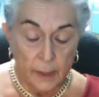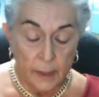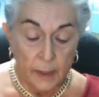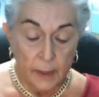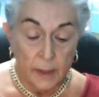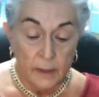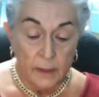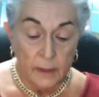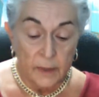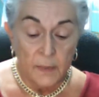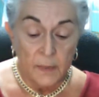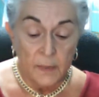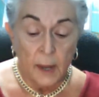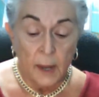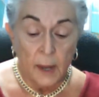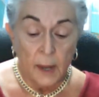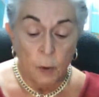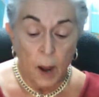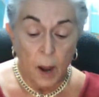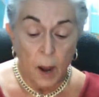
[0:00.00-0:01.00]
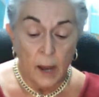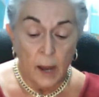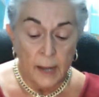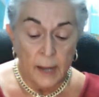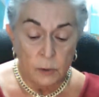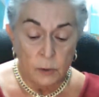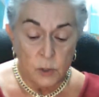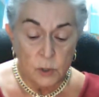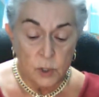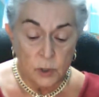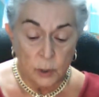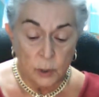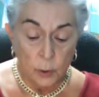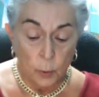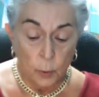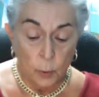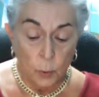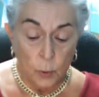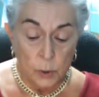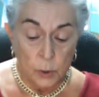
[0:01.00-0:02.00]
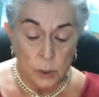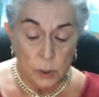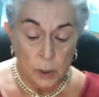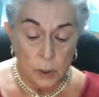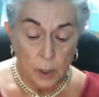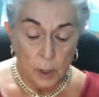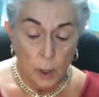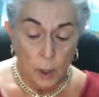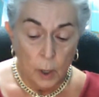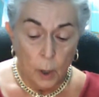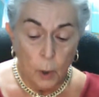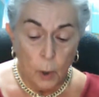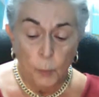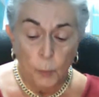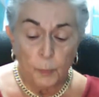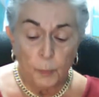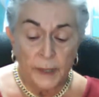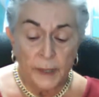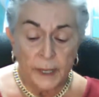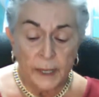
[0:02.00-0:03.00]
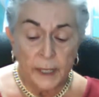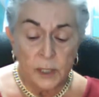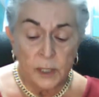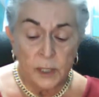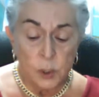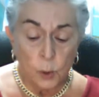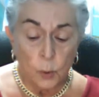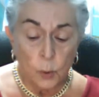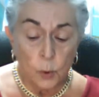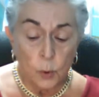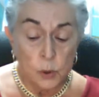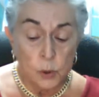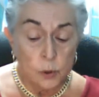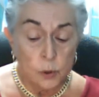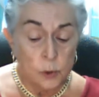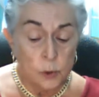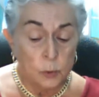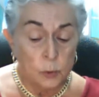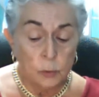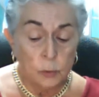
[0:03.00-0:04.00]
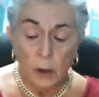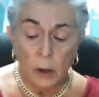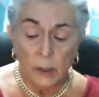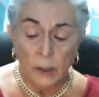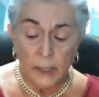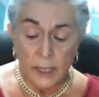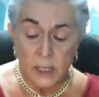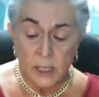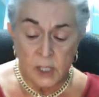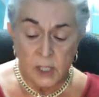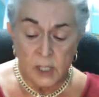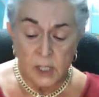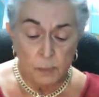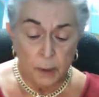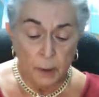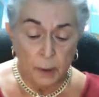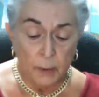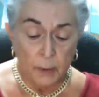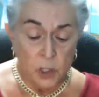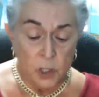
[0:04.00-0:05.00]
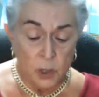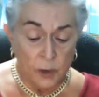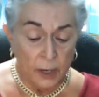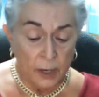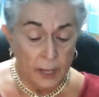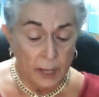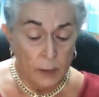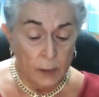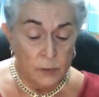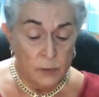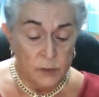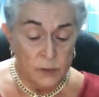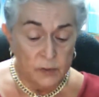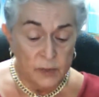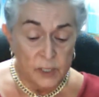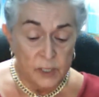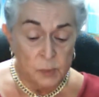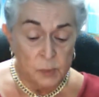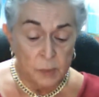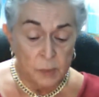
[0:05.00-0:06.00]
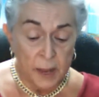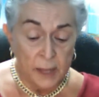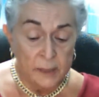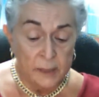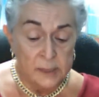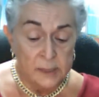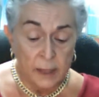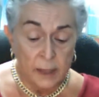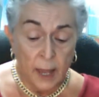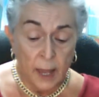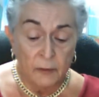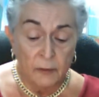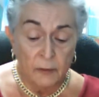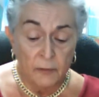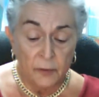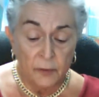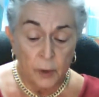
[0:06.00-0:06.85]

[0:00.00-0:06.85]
Then they cried out to the Lord, "Oh, please, Lord, do not let us perish on account of this man's life.